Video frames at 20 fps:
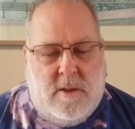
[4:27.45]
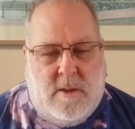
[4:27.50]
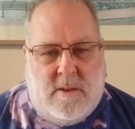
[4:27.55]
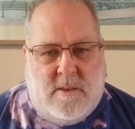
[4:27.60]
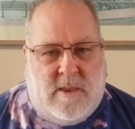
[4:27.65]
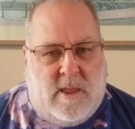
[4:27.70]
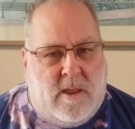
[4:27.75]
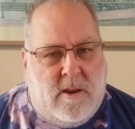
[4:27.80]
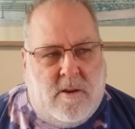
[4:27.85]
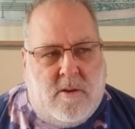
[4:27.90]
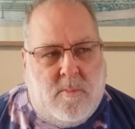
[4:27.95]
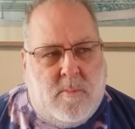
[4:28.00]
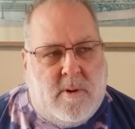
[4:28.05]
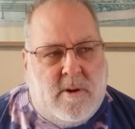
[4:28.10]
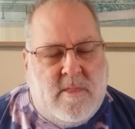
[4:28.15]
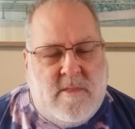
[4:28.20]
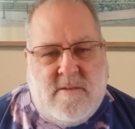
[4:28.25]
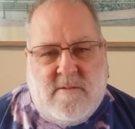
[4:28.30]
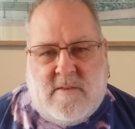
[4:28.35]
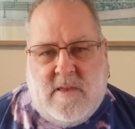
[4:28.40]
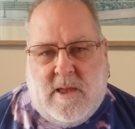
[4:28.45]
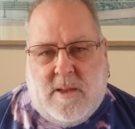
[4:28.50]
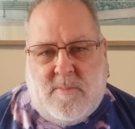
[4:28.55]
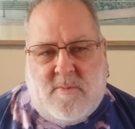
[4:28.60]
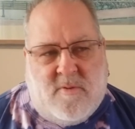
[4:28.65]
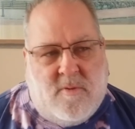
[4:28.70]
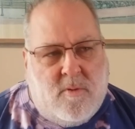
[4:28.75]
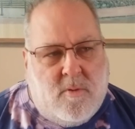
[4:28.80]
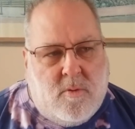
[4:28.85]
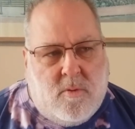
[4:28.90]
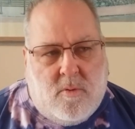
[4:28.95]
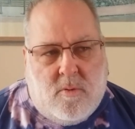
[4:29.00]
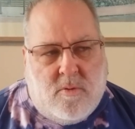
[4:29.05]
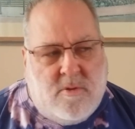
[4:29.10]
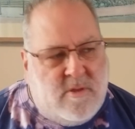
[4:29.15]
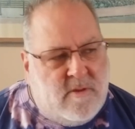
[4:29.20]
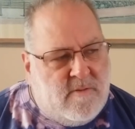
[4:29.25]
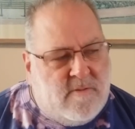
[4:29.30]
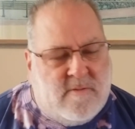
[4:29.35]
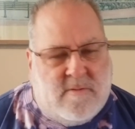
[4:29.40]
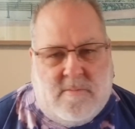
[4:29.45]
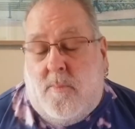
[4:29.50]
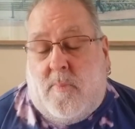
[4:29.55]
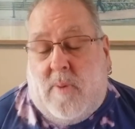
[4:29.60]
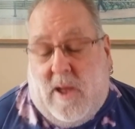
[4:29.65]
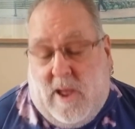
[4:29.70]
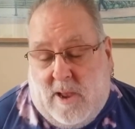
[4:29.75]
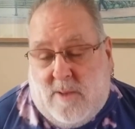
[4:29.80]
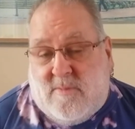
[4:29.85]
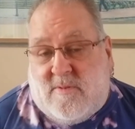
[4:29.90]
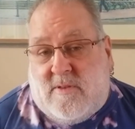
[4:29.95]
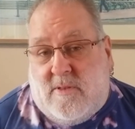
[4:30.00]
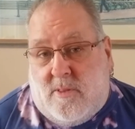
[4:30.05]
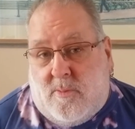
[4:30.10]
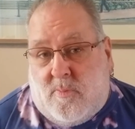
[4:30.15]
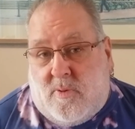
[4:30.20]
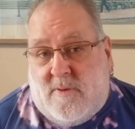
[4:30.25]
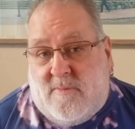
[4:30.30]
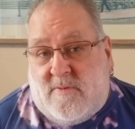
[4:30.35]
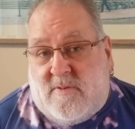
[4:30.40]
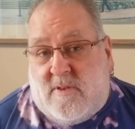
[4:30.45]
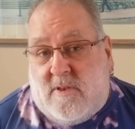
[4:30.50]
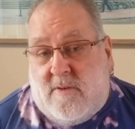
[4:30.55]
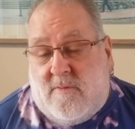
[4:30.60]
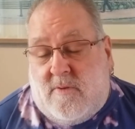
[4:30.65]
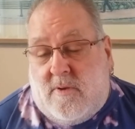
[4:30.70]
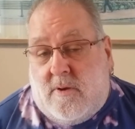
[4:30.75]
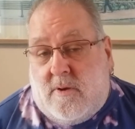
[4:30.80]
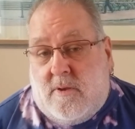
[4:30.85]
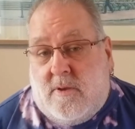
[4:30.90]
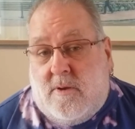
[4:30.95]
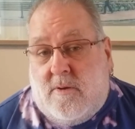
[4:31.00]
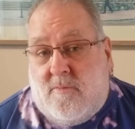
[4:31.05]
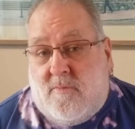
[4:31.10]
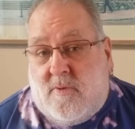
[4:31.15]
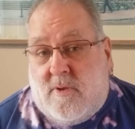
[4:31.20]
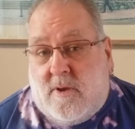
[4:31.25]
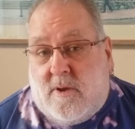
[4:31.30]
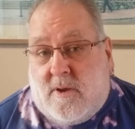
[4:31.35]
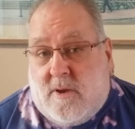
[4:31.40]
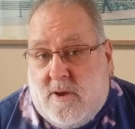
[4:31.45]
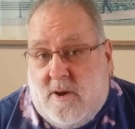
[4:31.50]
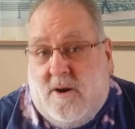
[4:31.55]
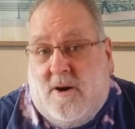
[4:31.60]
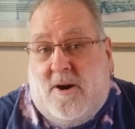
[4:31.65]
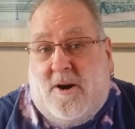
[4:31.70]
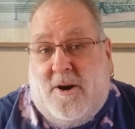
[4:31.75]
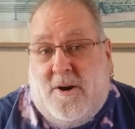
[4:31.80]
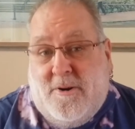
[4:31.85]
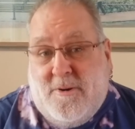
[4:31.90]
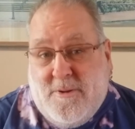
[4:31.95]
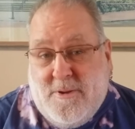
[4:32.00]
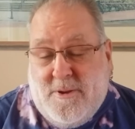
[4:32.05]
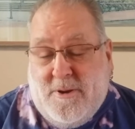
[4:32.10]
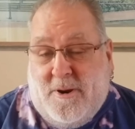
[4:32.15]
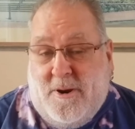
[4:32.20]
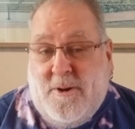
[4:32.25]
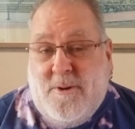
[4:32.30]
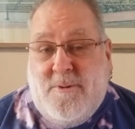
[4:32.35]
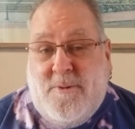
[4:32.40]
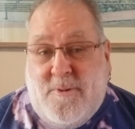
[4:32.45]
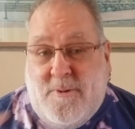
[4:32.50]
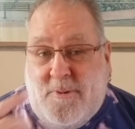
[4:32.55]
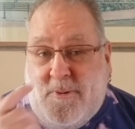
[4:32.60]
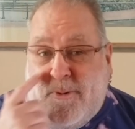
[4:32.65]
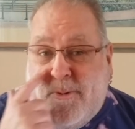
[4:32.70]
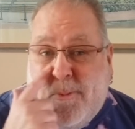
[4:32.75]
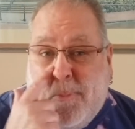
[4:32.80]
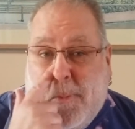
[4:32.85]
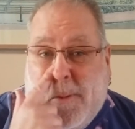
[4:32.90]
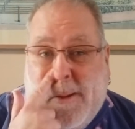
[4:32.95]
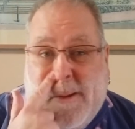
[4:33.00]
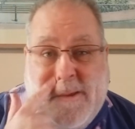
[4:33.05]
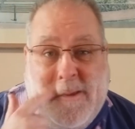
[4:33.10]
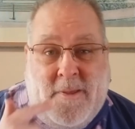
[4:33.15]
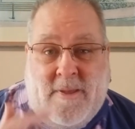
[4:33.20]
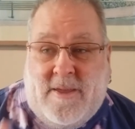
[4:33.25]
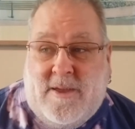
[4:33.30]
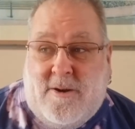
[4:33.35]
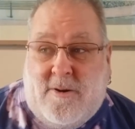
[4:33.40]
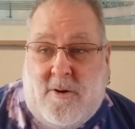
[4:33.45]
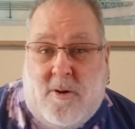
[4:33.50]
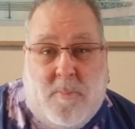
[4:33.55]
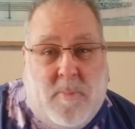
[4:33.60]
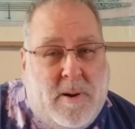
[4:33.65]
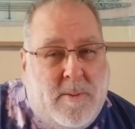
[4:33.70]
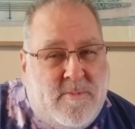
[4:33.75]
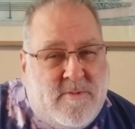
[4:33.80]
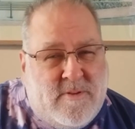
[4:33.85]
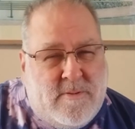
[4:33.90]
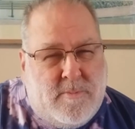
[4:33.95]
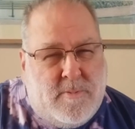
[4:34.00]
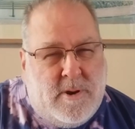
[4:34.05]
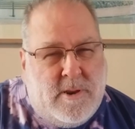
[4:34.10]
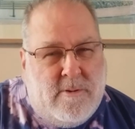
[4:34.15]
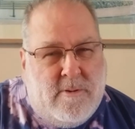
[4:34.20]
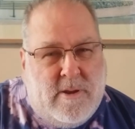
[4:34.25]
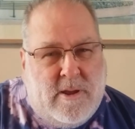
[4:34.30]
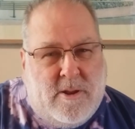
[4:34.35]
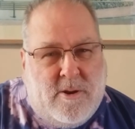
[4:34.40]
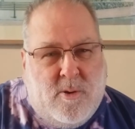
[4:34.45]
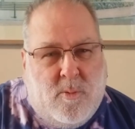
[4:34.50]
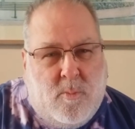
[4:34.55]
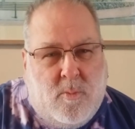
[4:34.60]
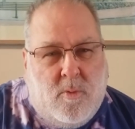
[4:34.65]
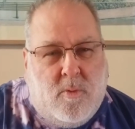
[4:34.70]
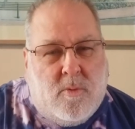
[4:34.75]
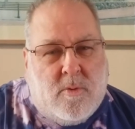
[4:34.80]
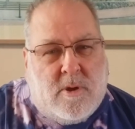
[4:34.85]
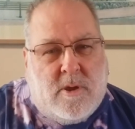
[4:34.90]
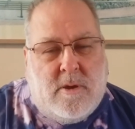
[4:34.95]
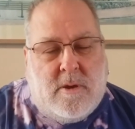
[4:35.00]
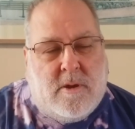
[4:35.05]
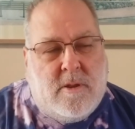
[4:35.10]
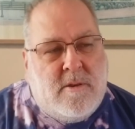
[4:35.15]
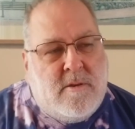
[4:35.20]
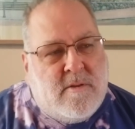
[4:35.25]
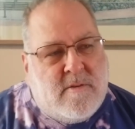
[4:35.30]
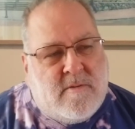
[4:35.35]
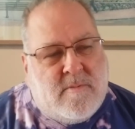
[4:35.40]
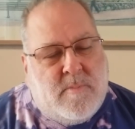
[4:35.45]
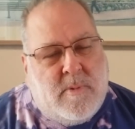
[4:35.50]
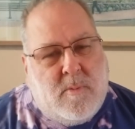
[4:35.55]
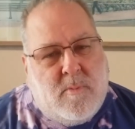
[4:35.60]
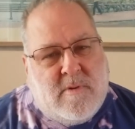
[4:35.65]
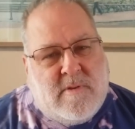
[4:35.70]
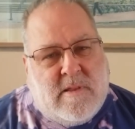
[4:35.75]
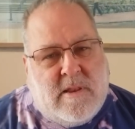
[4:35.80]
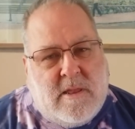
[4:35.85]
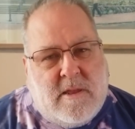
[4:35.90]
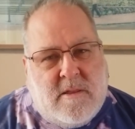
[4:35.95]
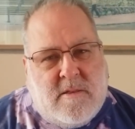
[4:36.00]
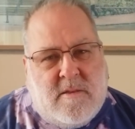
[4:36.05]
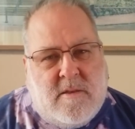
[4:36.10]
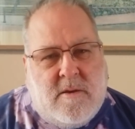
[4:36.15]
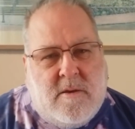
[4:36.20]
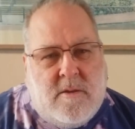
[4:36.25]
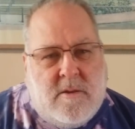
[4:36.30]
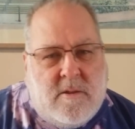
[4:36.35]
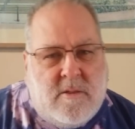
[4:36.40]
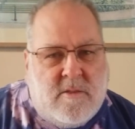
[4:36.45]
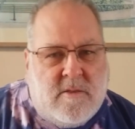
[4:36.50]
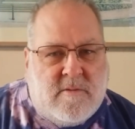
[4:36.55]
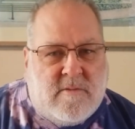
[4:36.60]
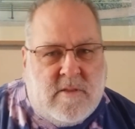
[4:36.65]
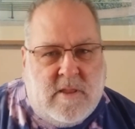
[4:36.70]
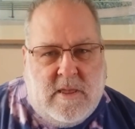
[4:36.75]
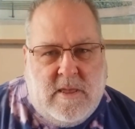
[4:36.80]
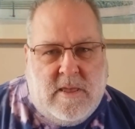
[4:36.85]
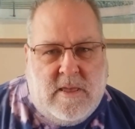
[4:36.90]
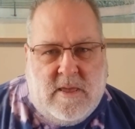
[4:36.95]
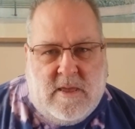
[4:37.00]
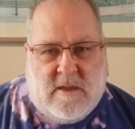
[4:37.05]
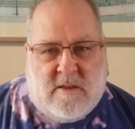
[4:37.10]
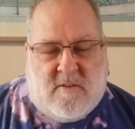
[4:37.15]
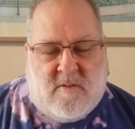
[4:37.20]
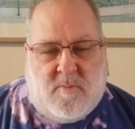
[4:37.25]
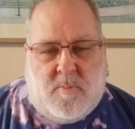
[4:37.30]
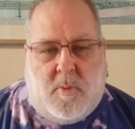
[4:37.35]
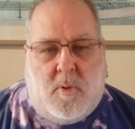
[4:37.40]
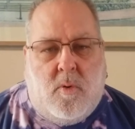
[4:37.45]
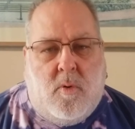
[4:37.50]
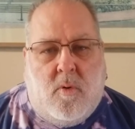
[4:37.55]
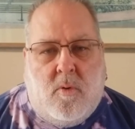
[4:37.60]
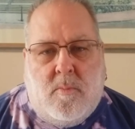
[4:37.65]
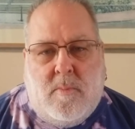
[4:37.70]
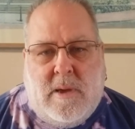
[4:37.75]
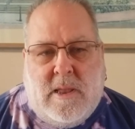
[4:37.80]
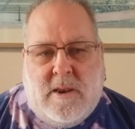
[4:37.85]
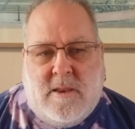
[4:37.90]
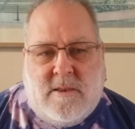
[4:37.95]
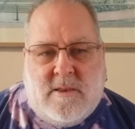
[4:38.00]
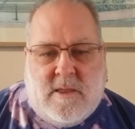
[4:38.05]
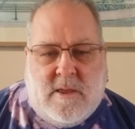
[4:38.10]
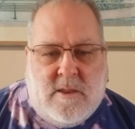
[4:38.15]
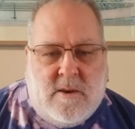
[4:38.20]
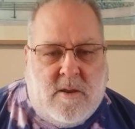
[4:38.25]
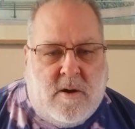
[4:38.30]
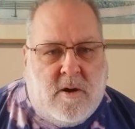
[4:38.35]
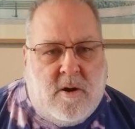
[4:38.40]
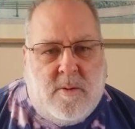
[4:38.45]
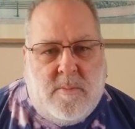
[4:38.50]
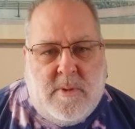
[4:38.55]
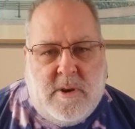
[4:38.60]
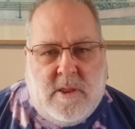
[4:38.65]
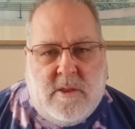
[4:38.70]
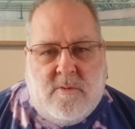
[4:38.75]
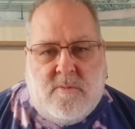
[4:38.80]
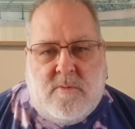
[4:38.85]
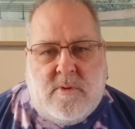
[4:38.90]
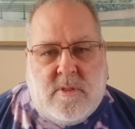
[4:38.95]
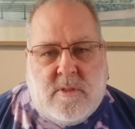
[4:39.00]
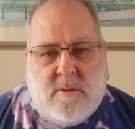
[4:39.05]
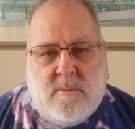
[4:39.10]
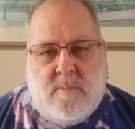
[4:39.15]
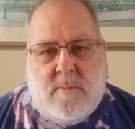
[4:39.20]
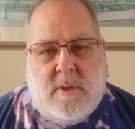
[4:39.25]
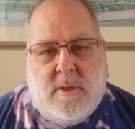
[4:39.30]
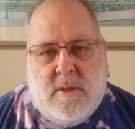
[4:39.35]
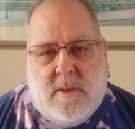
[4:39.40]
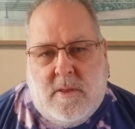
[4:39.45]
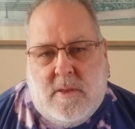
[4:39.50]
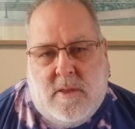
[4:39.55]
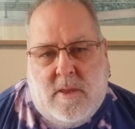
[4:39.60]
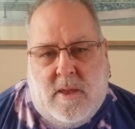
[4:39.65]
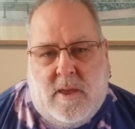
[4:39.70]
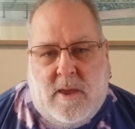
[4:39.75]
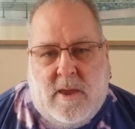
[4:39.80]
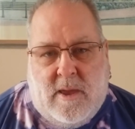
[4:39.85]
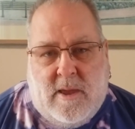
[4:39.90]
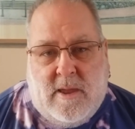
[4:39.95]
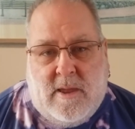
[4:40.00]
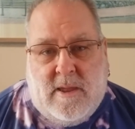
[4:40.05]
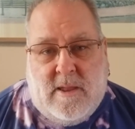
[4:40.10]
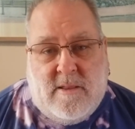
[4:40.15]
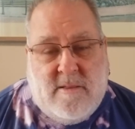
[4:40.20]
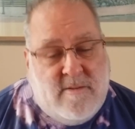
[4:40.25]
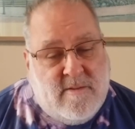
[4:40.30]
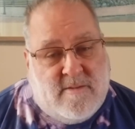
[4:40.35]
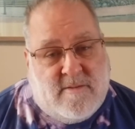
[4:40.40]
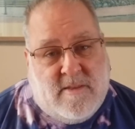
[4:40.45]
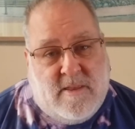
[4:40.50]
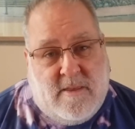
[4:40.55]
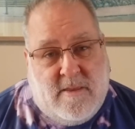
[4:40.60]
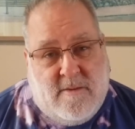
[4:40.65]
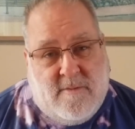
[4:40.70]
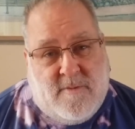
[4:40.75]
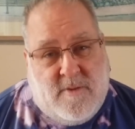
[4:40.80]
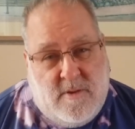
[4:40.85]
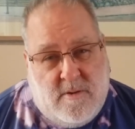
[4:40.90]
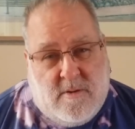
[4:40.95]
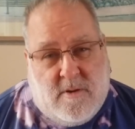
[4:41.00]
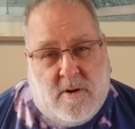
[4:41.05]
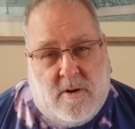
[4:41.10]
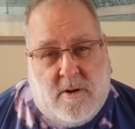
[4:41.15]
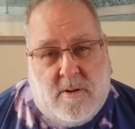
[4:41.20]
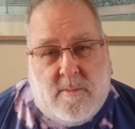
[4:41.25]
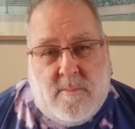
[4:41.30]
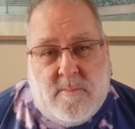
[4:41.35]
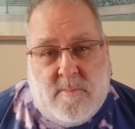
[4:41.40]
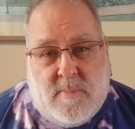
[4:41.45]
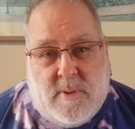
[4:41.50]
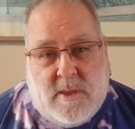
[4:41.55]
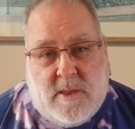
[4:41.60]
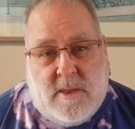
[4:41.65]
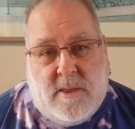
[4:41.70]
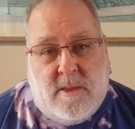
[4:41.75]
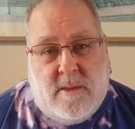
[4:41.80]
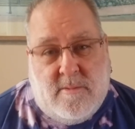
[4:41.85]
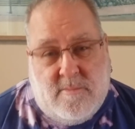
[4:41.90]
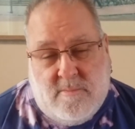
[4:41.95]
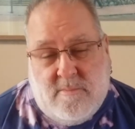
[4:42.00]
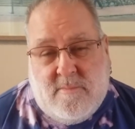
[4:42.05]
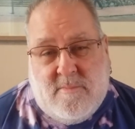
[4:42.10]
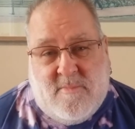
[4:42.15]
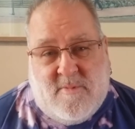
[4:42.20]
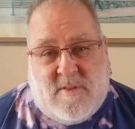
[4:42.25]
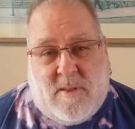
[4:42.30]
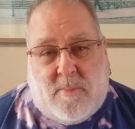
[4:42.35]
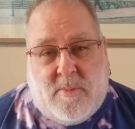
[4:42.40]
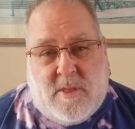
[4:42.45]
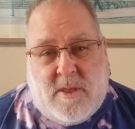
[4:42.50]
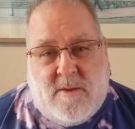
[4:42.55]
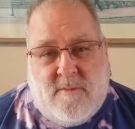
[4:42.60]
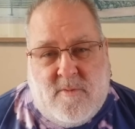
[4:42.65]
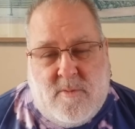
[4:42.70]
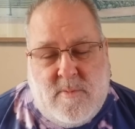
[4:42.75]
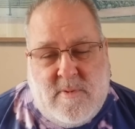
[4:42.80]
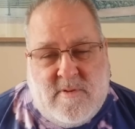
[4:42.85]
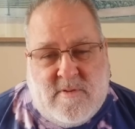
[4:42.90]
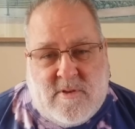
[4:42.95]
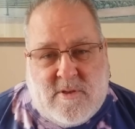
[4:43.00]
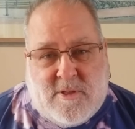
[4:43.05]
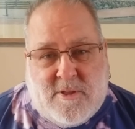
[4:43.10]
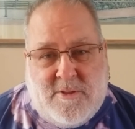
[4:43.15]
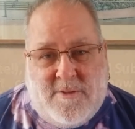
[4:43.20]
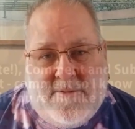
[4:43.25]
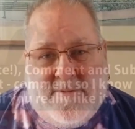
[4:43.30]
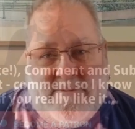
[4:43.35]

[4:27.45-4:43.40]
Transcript: Download one of these apps, or, or just perhaps in the privacy of your, your, your car or your own room, uh, or perhaps when you're out on a walk, you can just be whistling a tune and just explore melody and harmony and rhythm and see if you can't be something of a musician.